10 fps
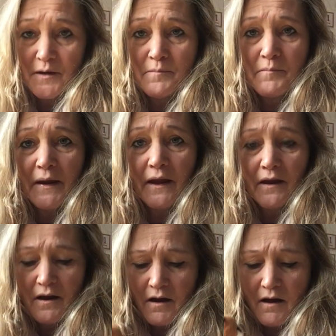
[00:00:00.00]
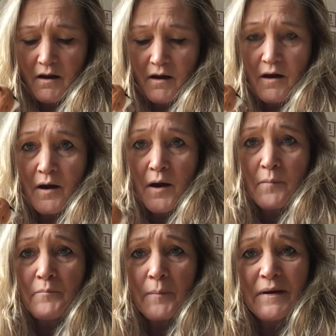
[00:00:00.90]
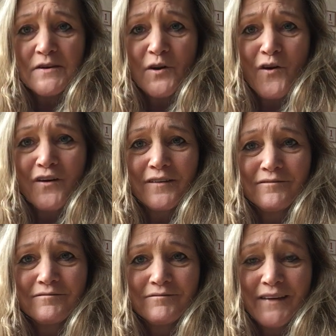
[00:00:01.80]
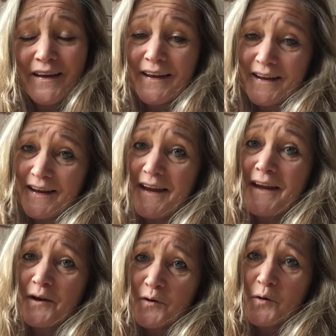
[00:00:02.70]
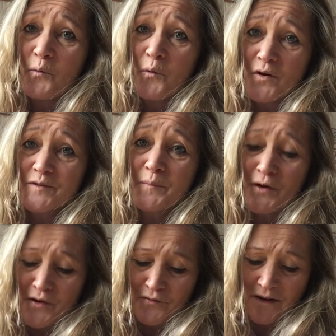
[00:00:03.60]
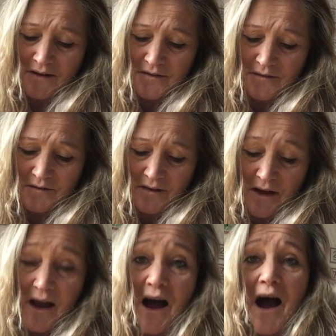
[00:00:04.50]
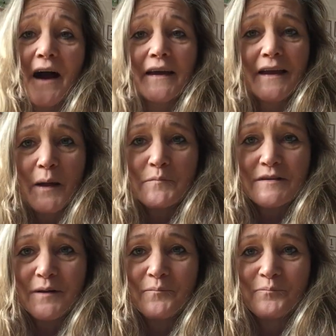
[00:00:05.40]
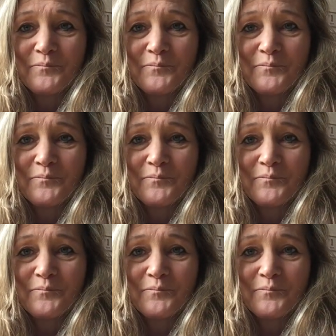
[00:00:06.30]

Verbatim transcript: me a puppy dog. He was perfect. I kept him.